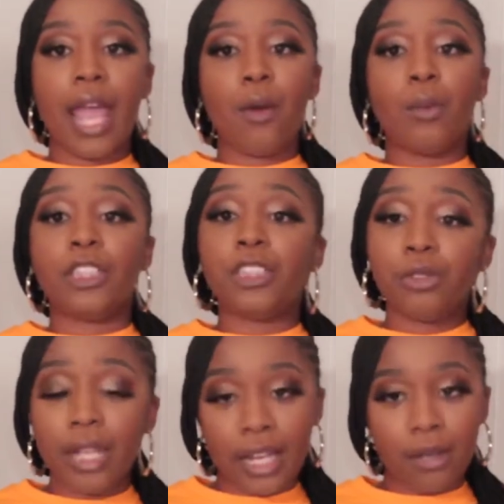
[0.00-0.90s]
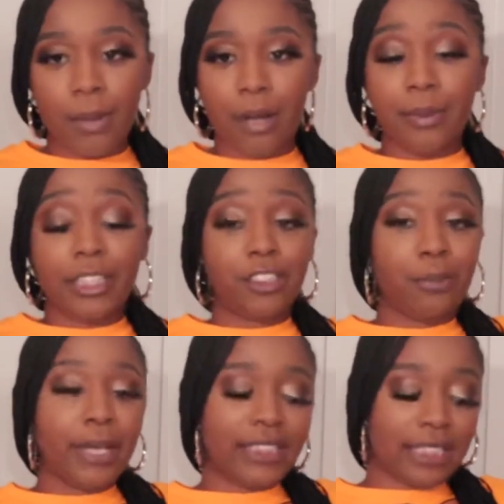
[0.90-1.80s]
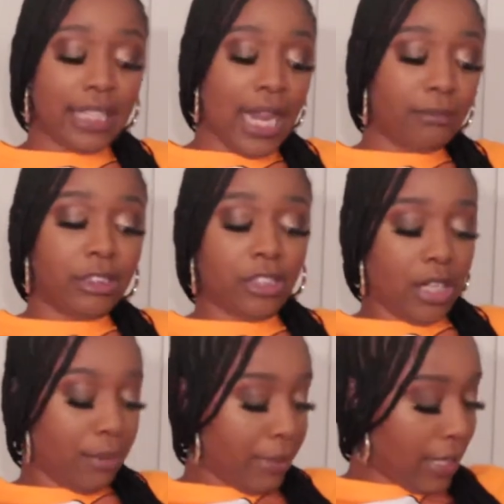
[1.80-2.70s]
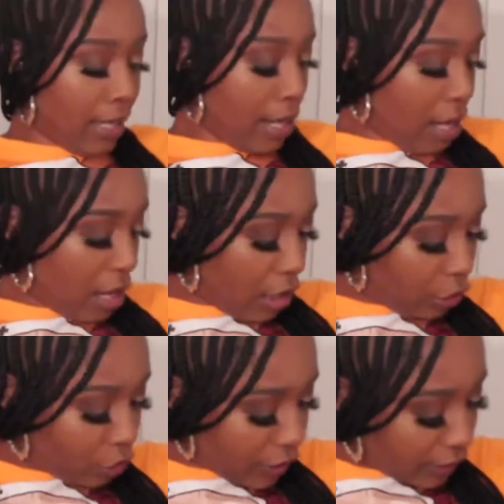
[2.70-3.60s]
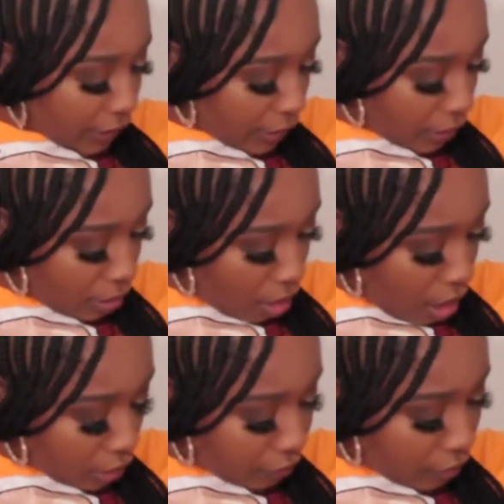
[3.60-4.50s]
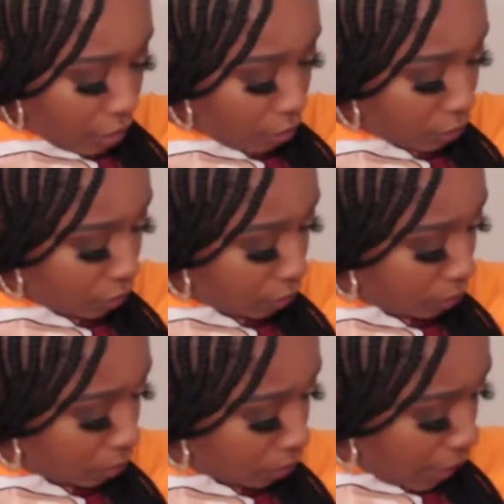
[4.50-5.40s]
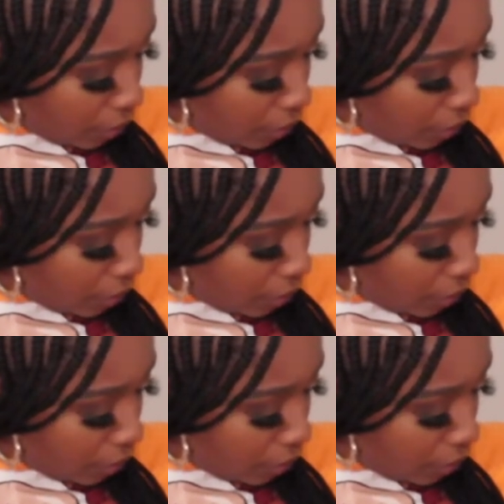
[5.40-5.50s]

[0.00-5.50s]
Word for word: And what do you like about me? So basically, I'm just gonna be addressing all of those I don't